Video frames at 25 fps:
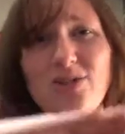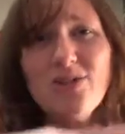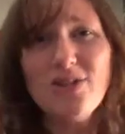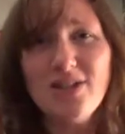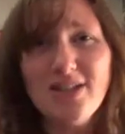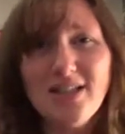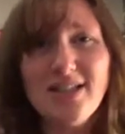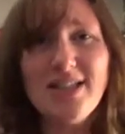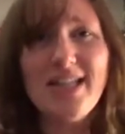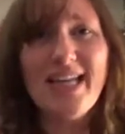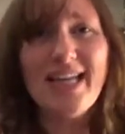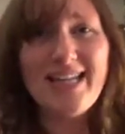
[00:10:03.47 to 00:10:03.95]
are
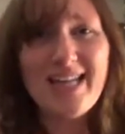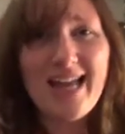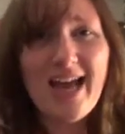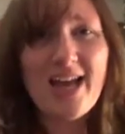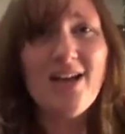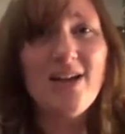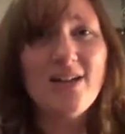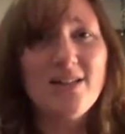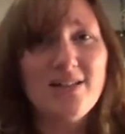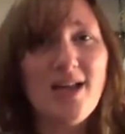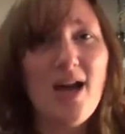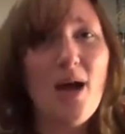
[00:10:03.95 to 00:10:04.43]
going to lay
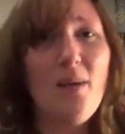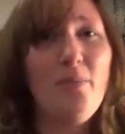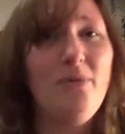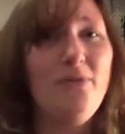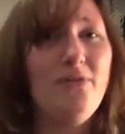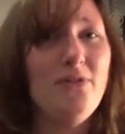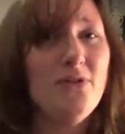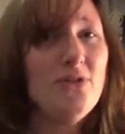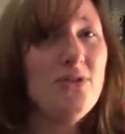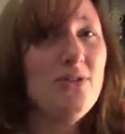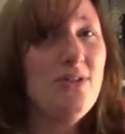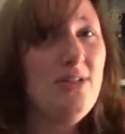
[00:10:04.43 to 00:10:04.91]
down on top
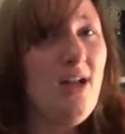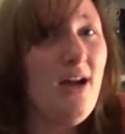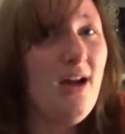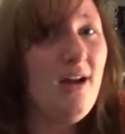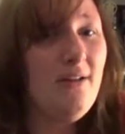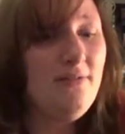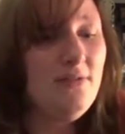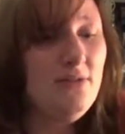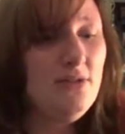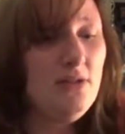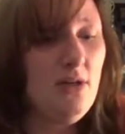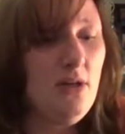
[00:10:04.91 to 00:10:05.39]
of your
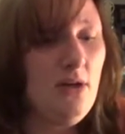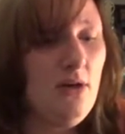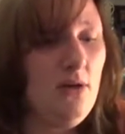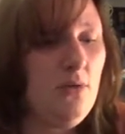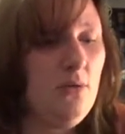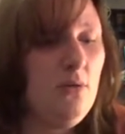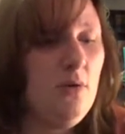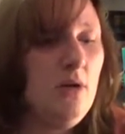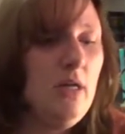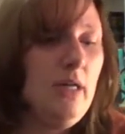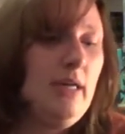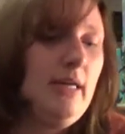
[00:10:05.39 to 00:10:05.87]
stuff.
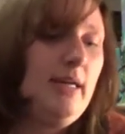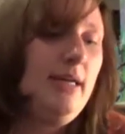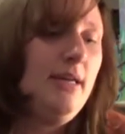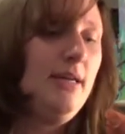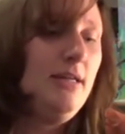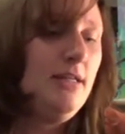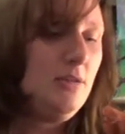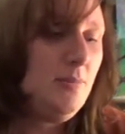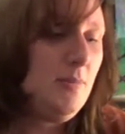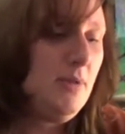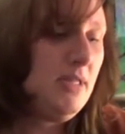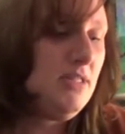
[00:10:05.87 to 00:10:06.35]
So
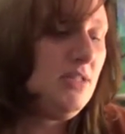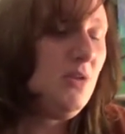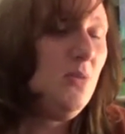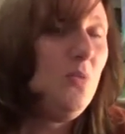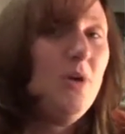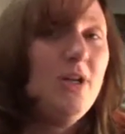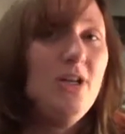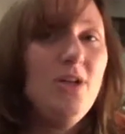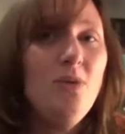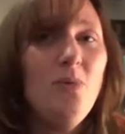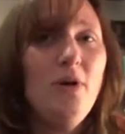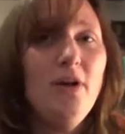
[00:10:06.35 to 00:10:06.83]
it depends on
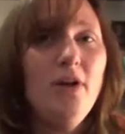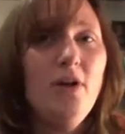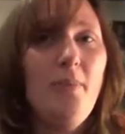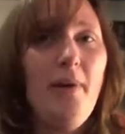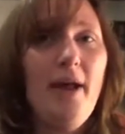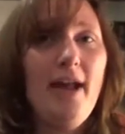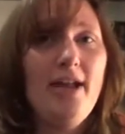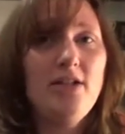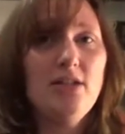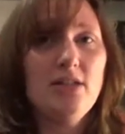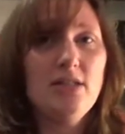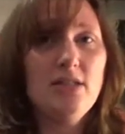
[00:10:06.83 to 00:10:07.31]
what you want your
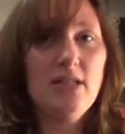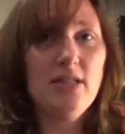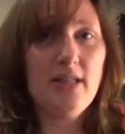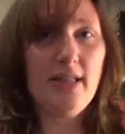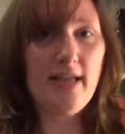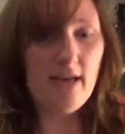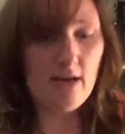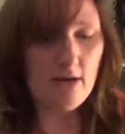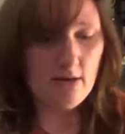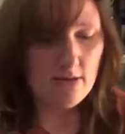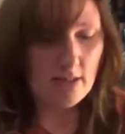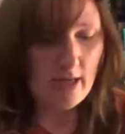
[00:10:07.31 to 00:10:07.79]
pages to
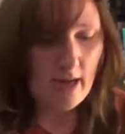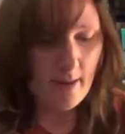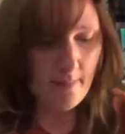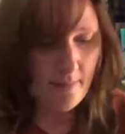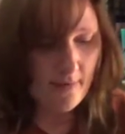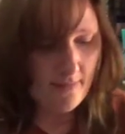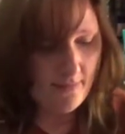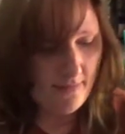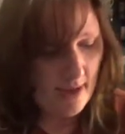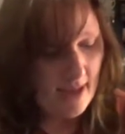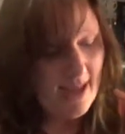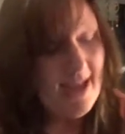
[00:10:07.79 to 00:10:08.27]
lay on
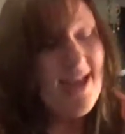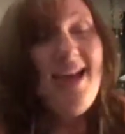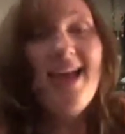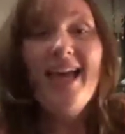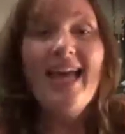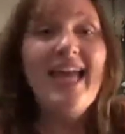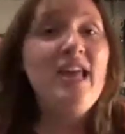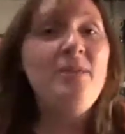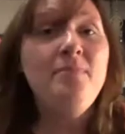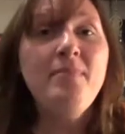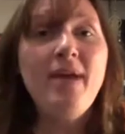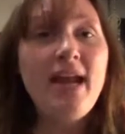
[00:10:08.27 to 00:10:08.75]
top of.
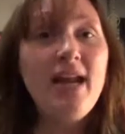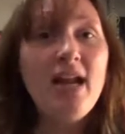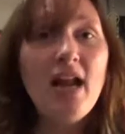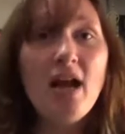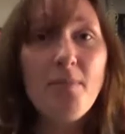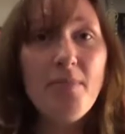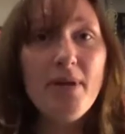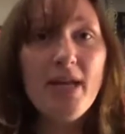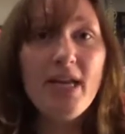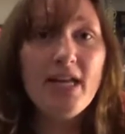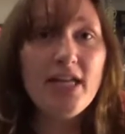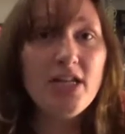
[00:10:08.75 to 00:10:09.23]
It may
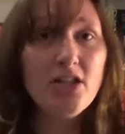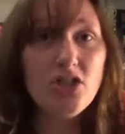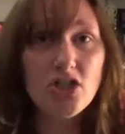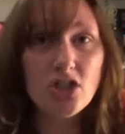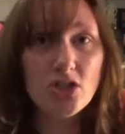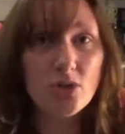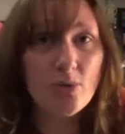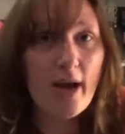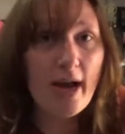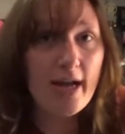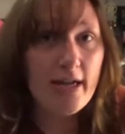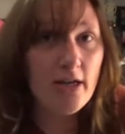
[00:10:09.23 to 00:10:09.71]
not be an
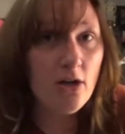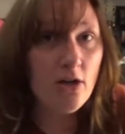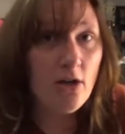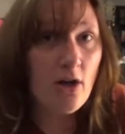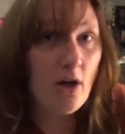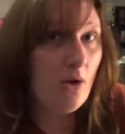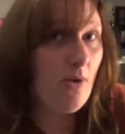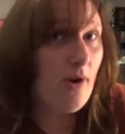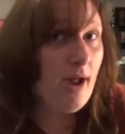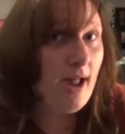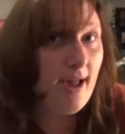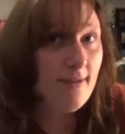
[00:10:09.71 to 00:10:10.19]
issue. I don't
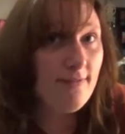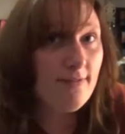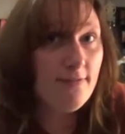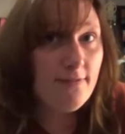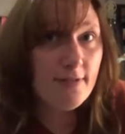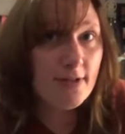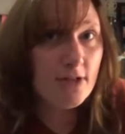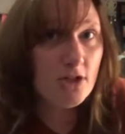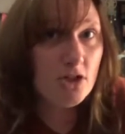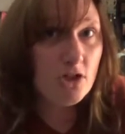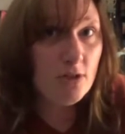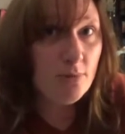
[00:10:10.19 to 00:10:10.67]
know. I
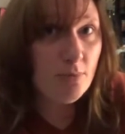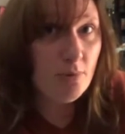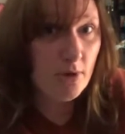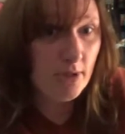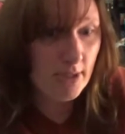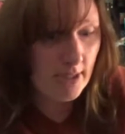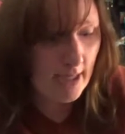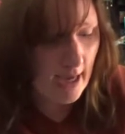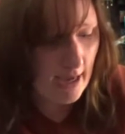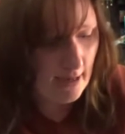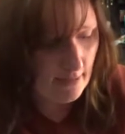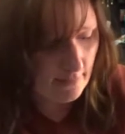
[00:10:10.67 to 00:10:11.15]
haven't finished a
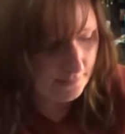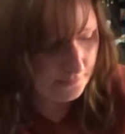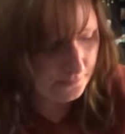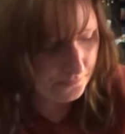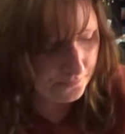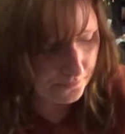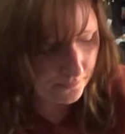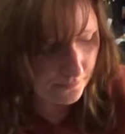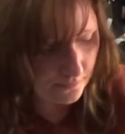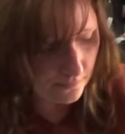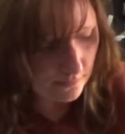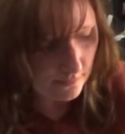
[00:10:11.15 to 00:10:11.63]
book yet.
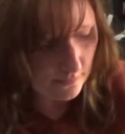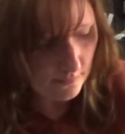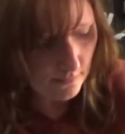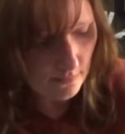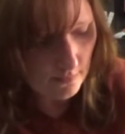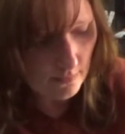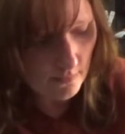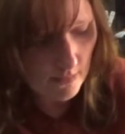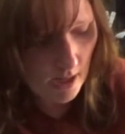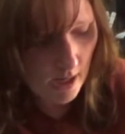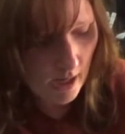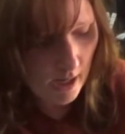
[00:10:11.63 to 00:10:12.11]

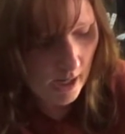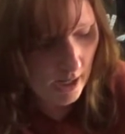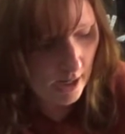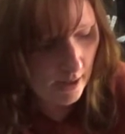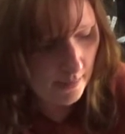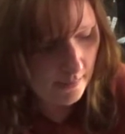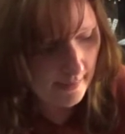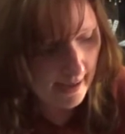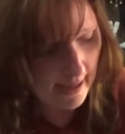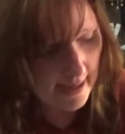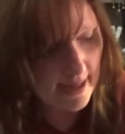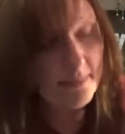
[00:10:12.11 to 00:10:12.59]

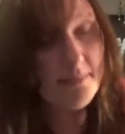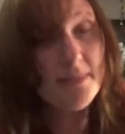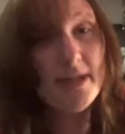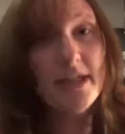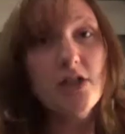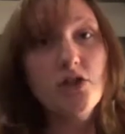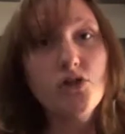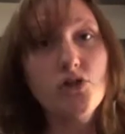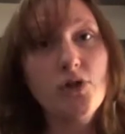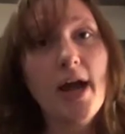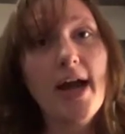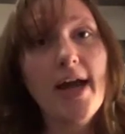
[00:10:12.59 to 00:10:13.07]
And I'm
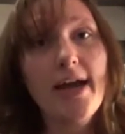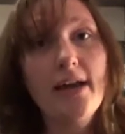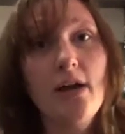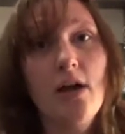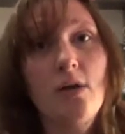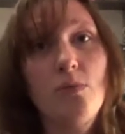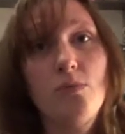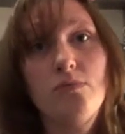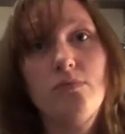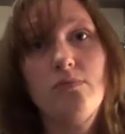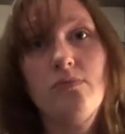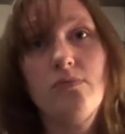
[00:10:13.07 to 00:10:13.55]
going to try it
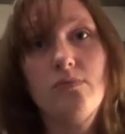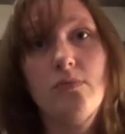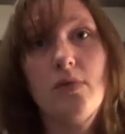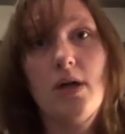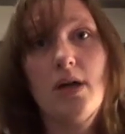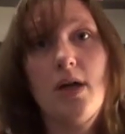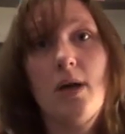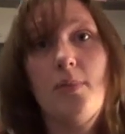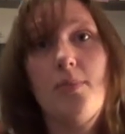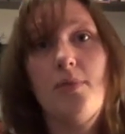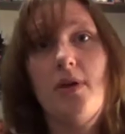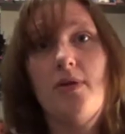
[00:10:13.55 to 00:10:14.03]
on
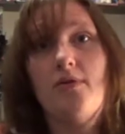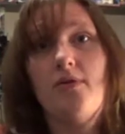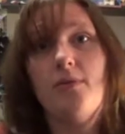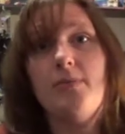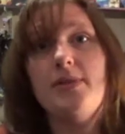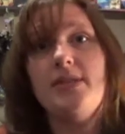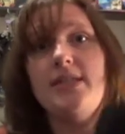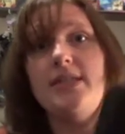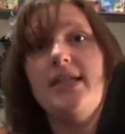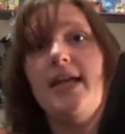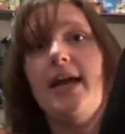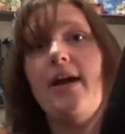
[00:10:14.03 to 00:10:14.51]
a couple of
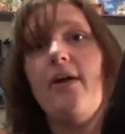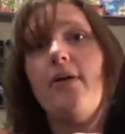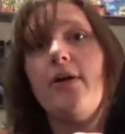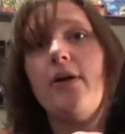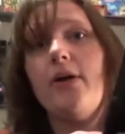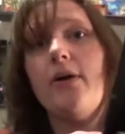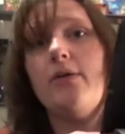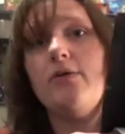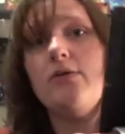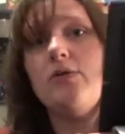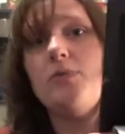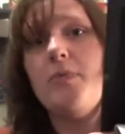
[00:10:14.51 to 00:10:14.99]
them and see how it
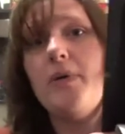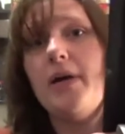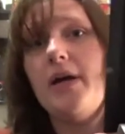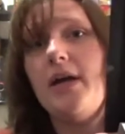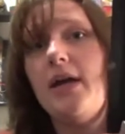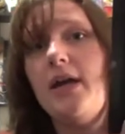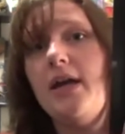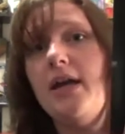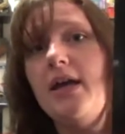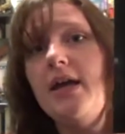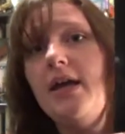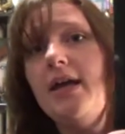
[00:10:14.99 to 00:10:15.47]
goes.
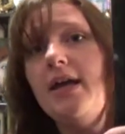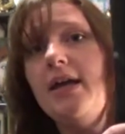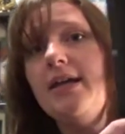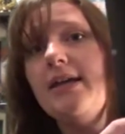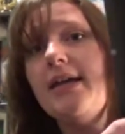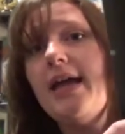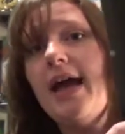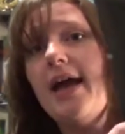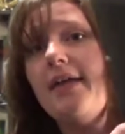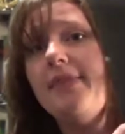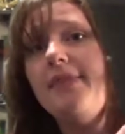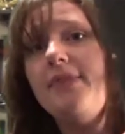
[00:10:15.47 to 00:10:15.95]
But
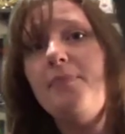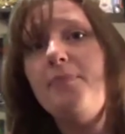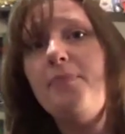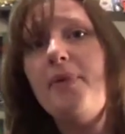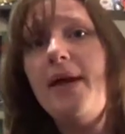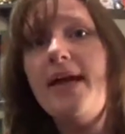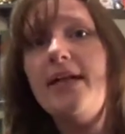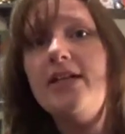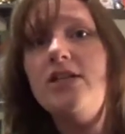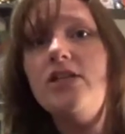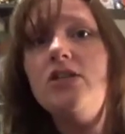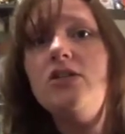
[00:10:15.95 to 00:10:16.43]
yeah, the
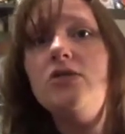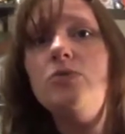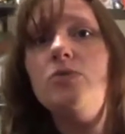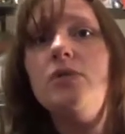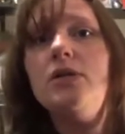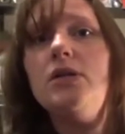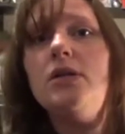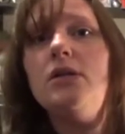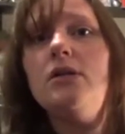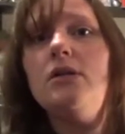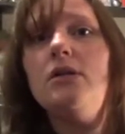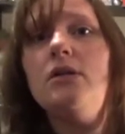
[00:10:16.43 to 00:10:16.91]
pages
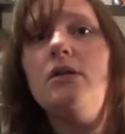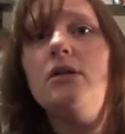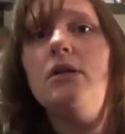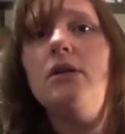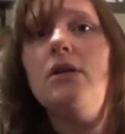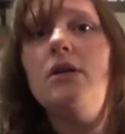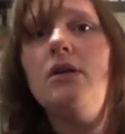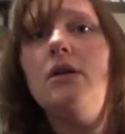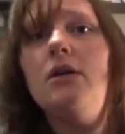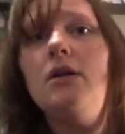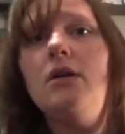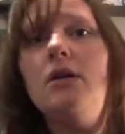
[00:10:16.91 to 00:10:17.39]
will
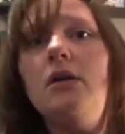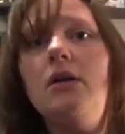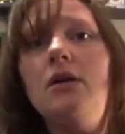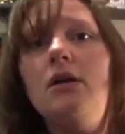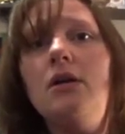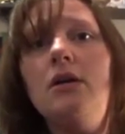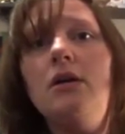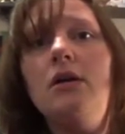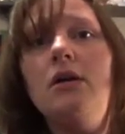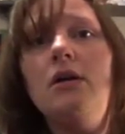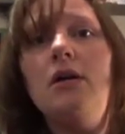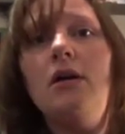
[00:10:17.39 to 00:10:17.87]

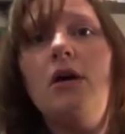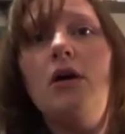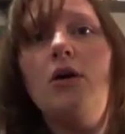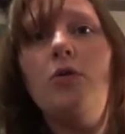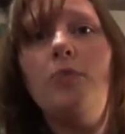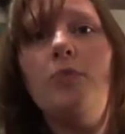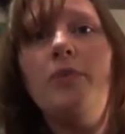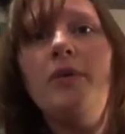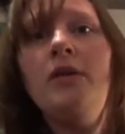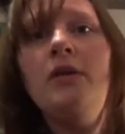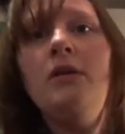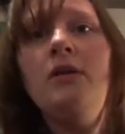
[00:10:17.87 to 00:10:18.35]

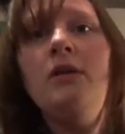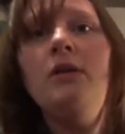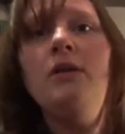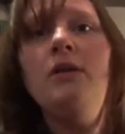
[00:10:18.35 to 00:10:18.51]
open